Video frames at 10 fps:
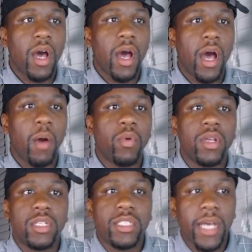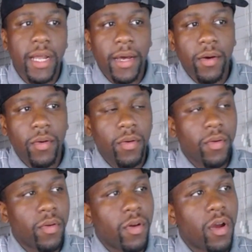want to shout out
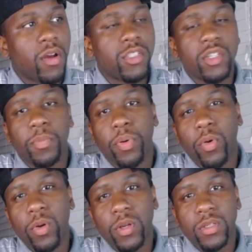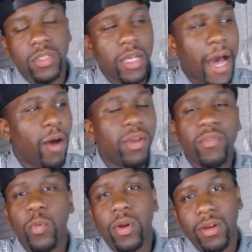her supporters. I don't
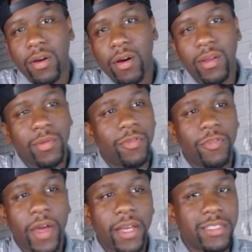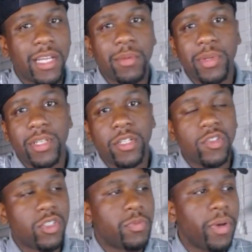even want to call them fans. That'd be
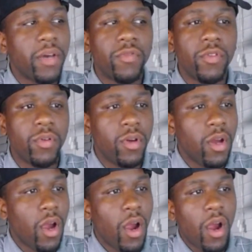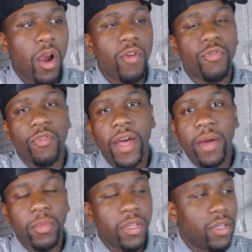disrespectful. Her
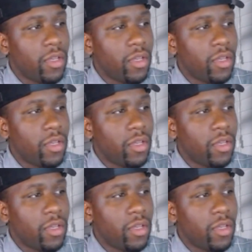family.